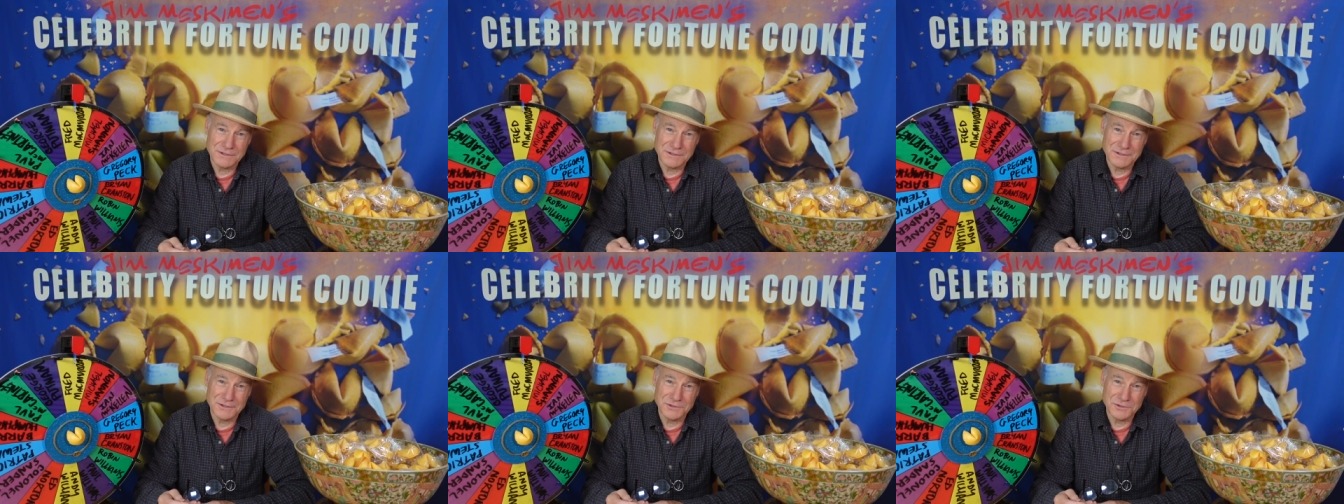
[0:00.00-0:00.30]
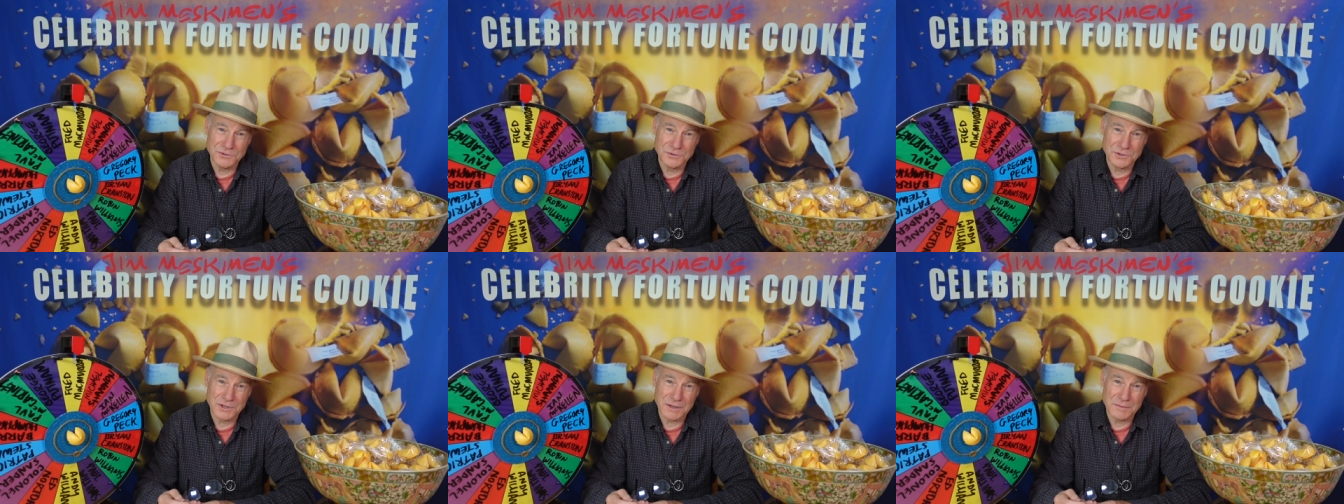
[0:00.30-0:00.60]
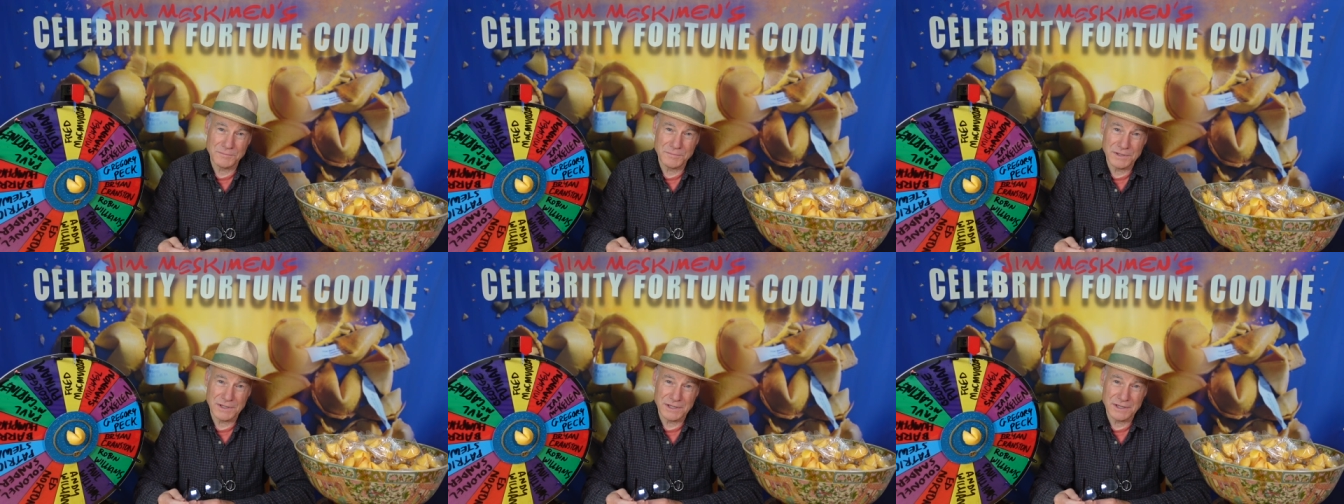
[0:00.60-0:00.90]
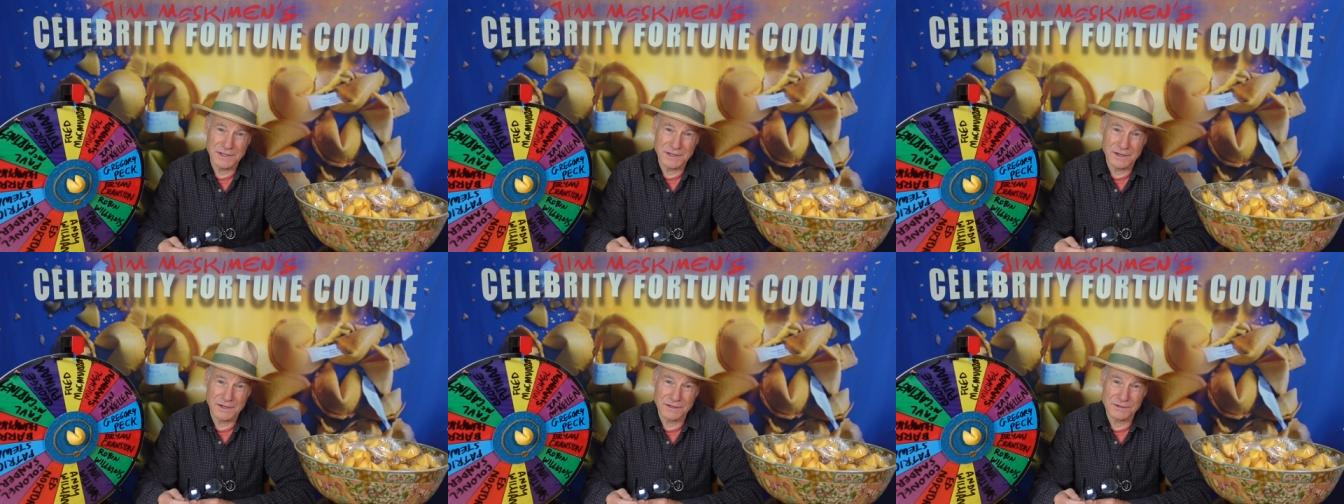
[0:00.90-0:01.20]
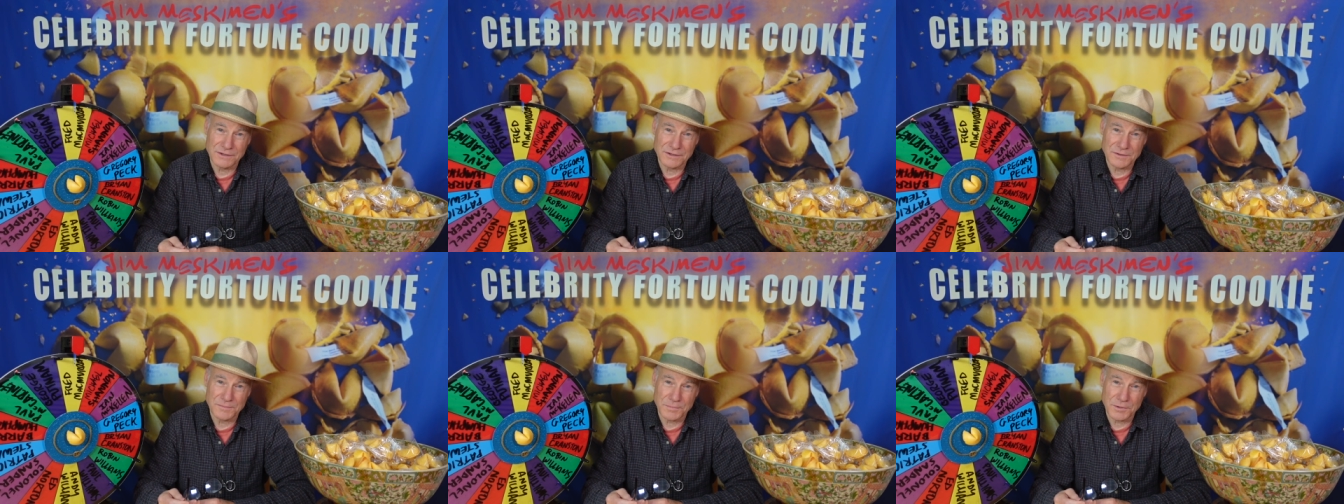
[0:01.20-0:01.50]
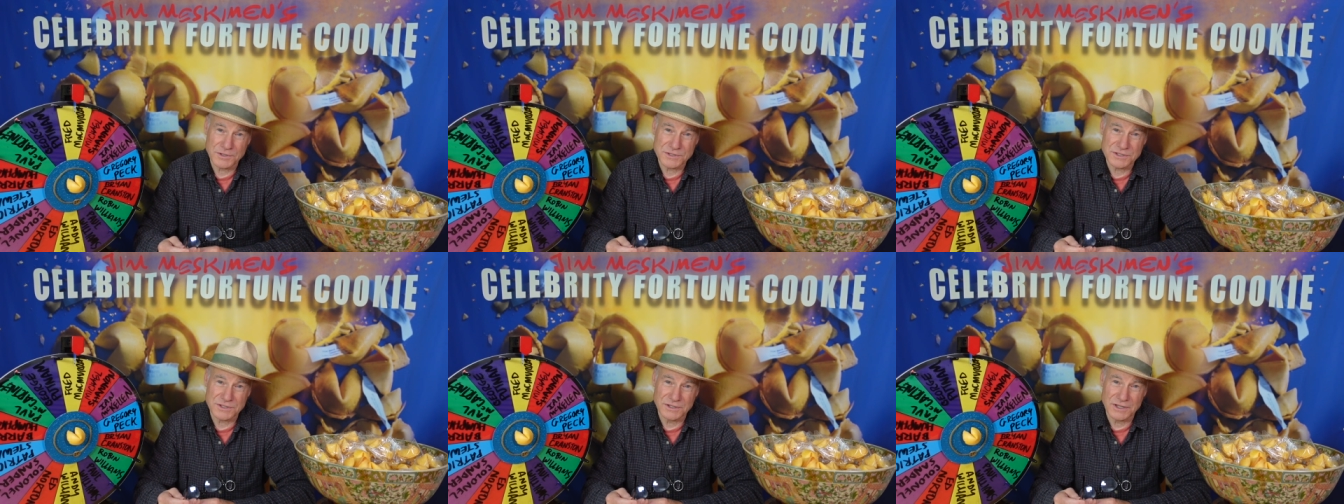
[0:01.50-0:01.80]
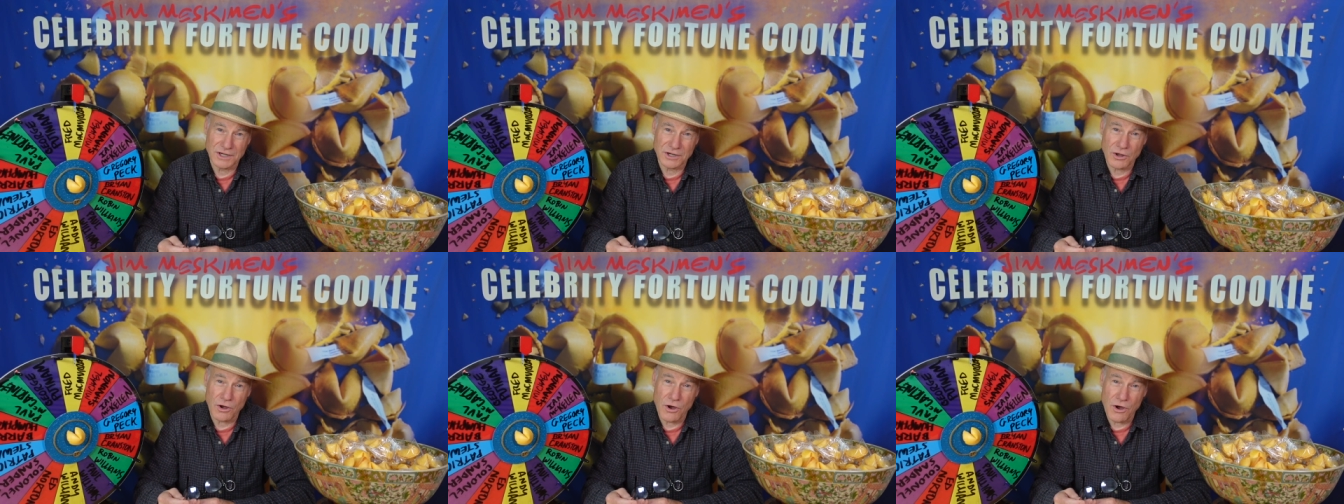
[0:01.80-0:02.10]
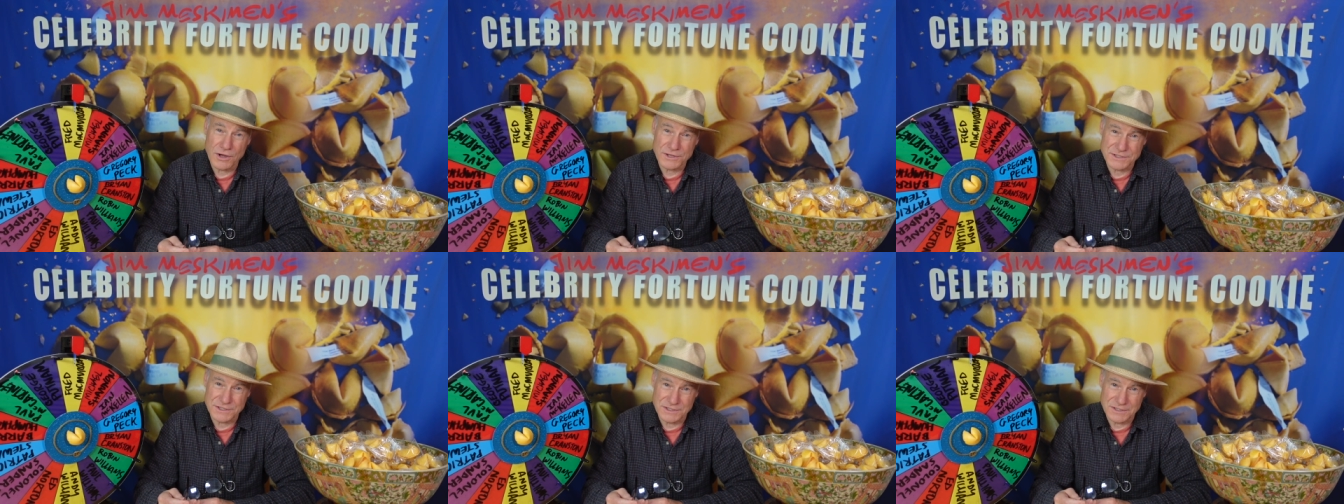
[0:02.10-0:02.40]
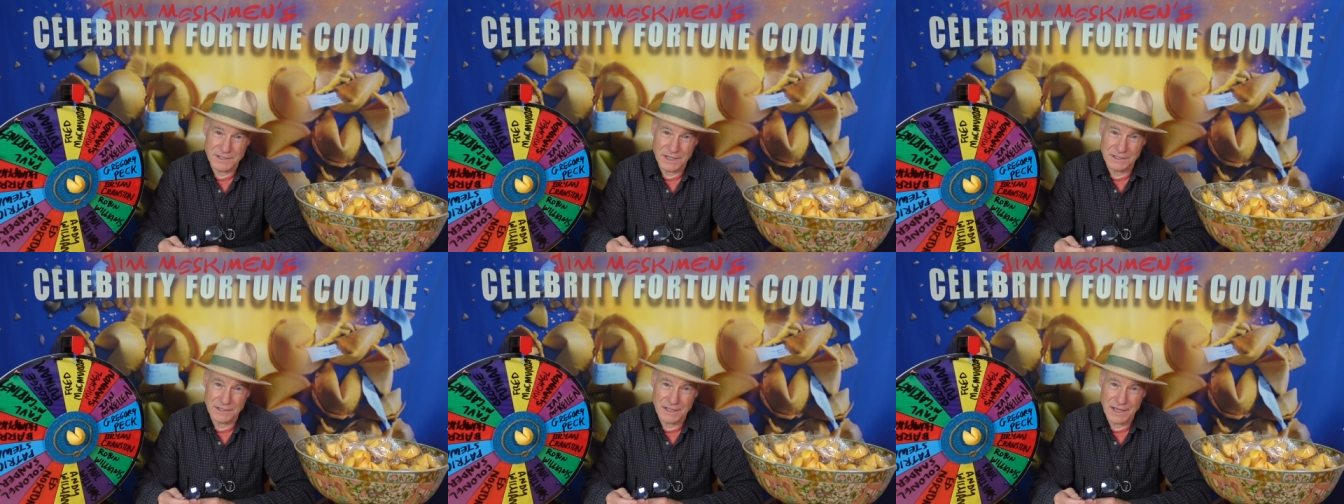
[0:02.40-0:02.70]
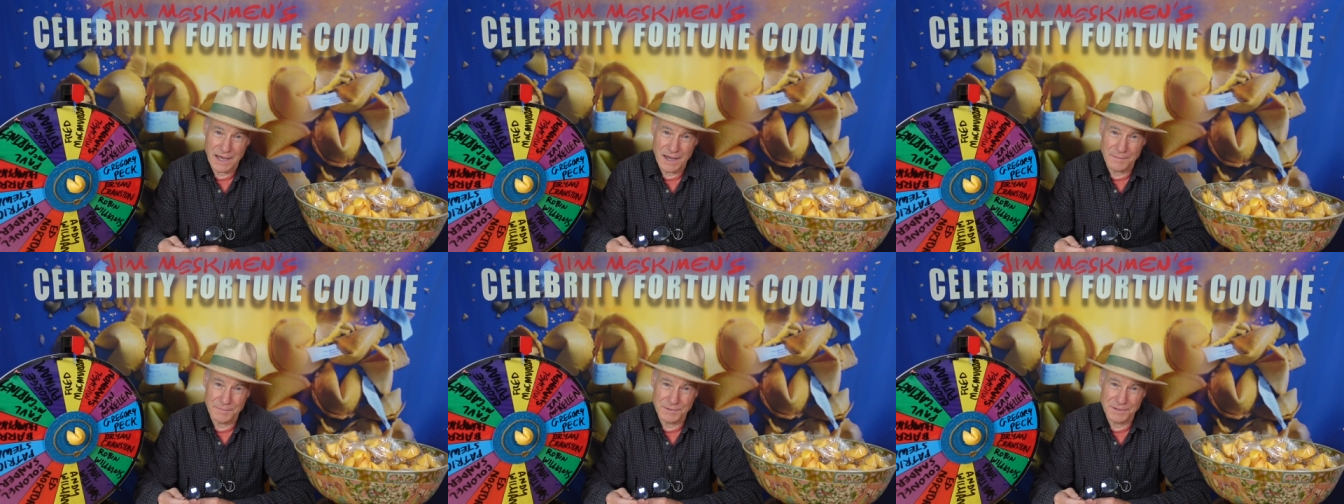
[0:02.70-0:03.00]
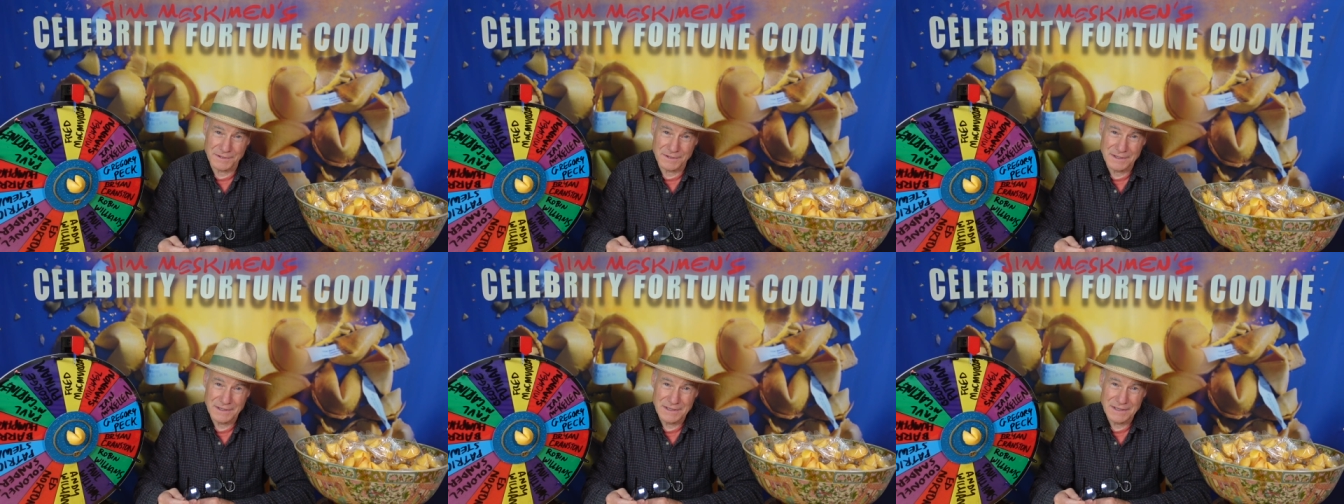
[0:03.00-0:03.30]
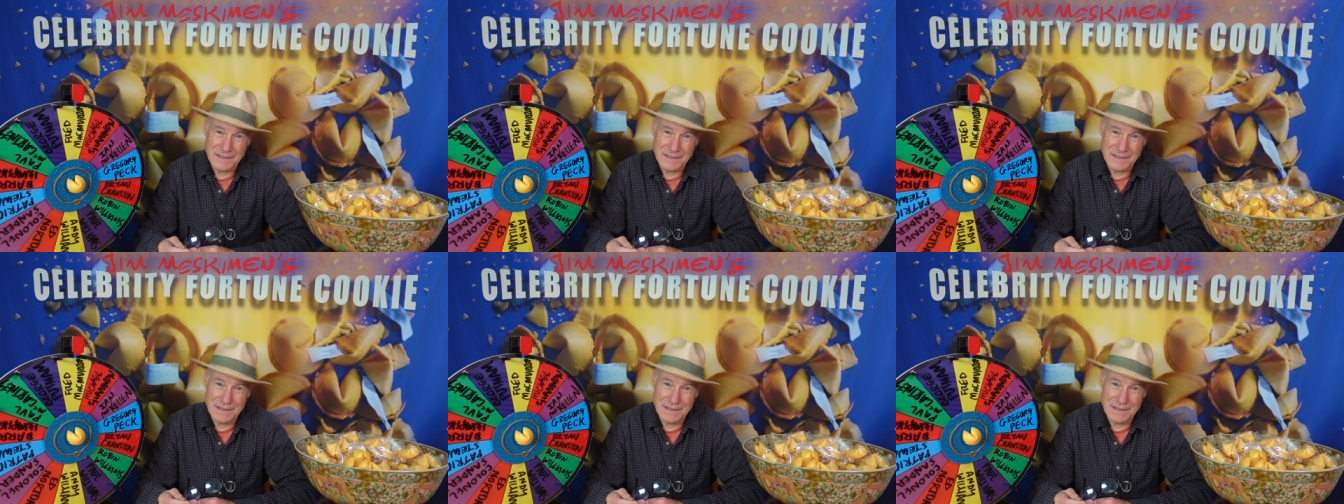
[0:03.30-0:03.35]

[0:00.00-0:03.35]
You can be uh, the person that causes that to happen.